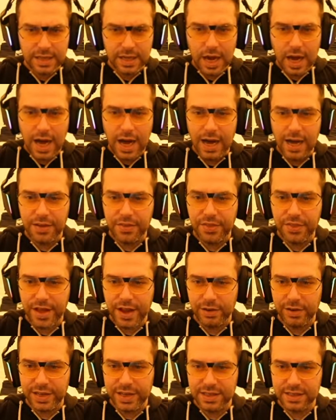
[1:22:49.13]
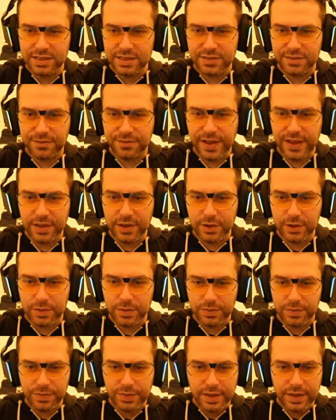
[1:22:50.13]
Aha, there he is, Theo.
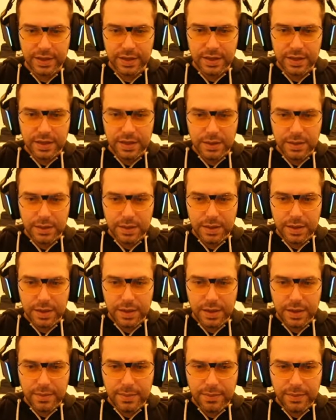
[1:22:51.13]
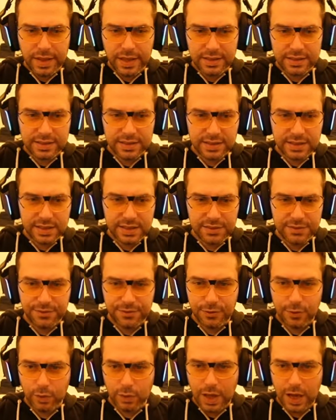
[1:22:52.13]
Let's see,
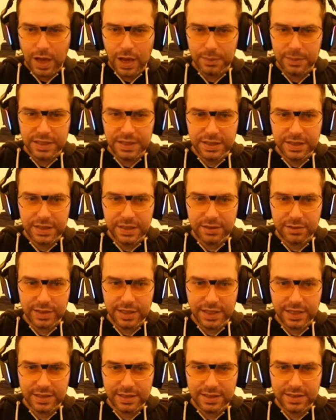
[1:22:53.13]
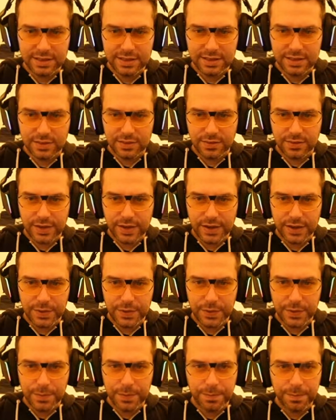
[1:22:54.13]
full army, here he is,
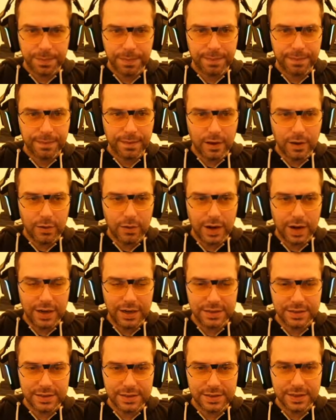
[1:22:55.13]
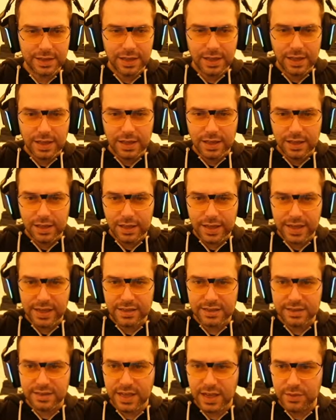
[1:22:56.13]
Theo. Alright,
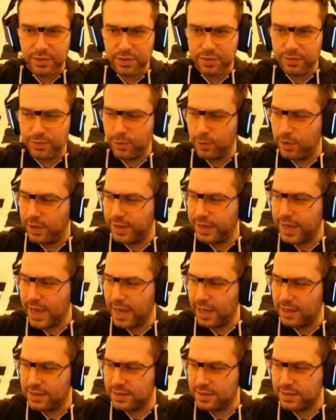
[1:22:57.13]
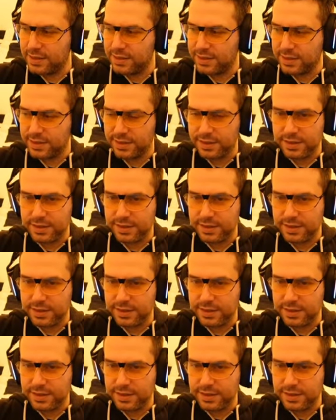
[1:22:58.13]
let's have a full analysis,